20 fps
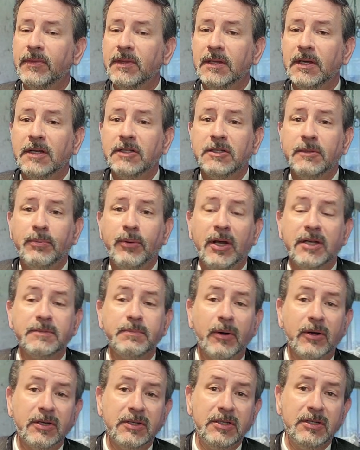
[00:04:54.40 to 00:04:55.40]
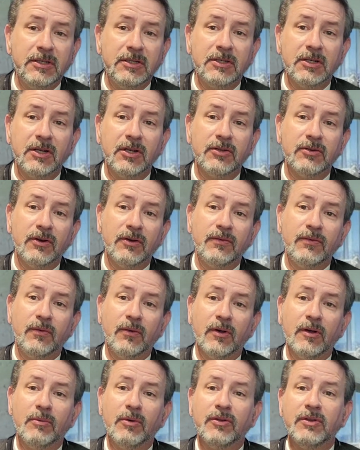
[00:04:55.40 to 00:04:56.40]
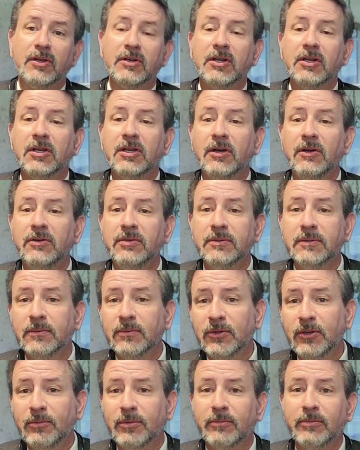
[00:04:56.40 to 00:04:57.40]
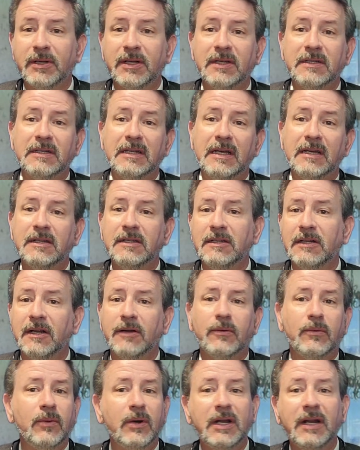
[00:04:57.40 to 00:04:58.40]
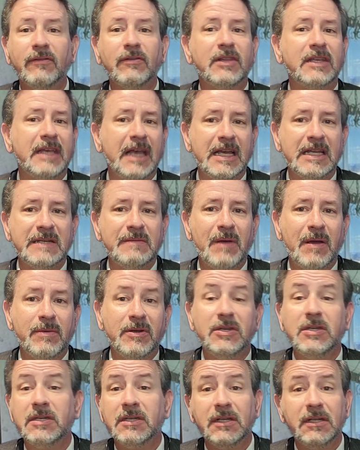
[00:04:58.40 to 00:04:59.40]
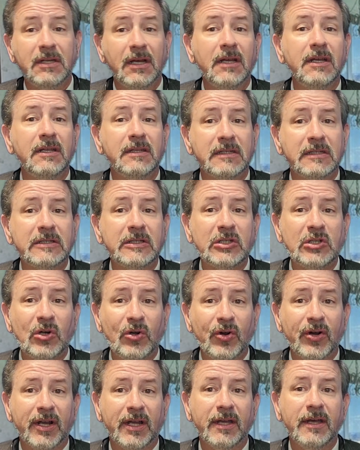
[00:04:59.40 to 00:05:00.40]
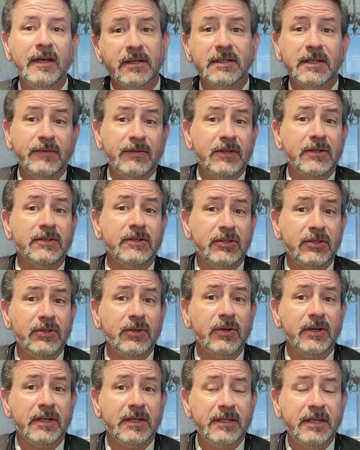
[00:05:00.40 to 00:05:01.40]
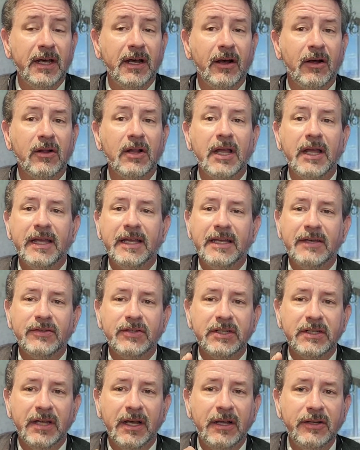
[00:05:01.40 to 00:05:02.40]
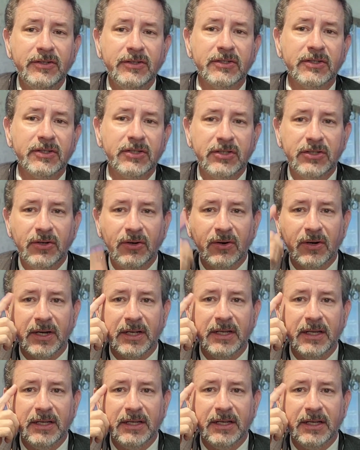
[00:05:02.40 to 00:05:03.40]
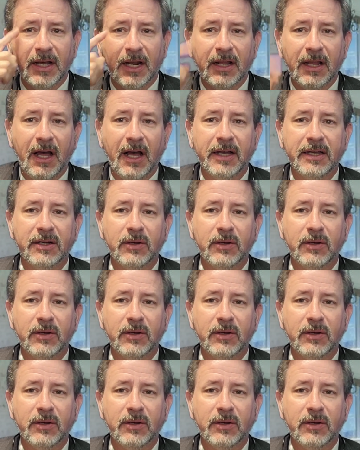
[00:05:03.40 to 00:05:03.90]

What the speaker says: a surprise party she's going to throw for him, or they're going to go to Aruba because that, whatever the case may be. She's going to tell you this story if there's a story to tell. If she tells you the story, you got to lock it